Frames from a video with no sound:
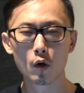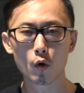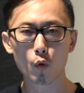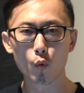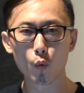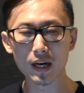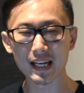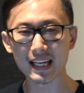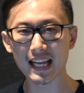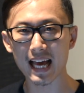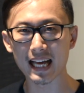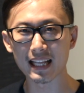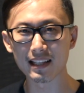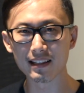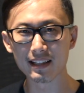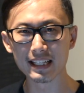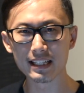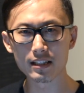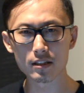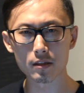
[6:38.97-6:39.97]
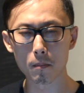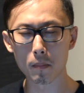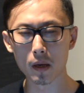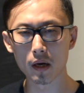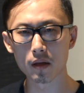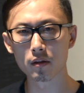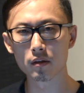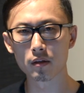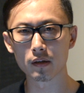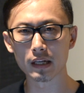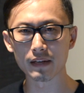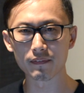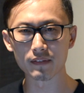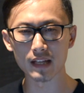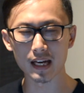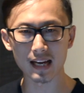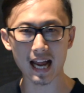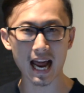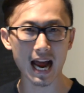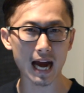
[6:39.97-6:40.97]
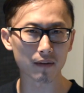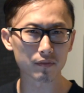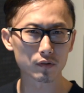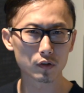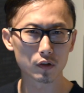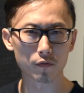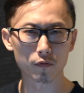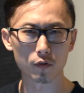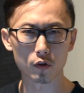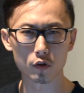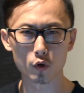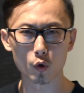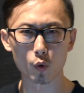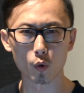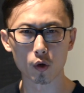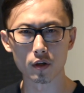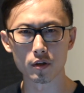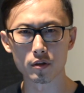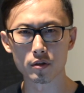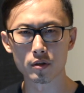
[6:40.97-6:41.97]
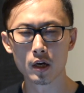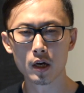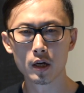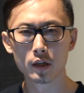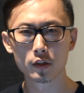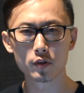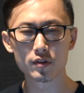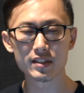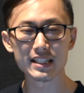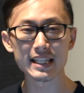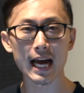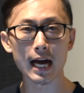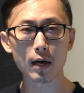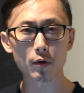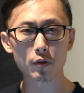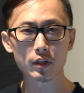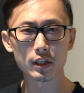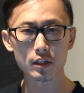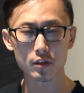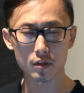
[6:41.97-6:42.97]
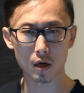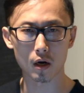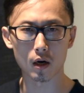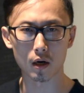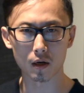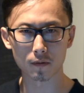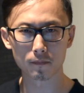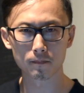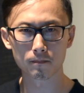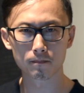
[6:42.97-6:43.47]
wait at least a month, if not after the first quarters, to see how things are.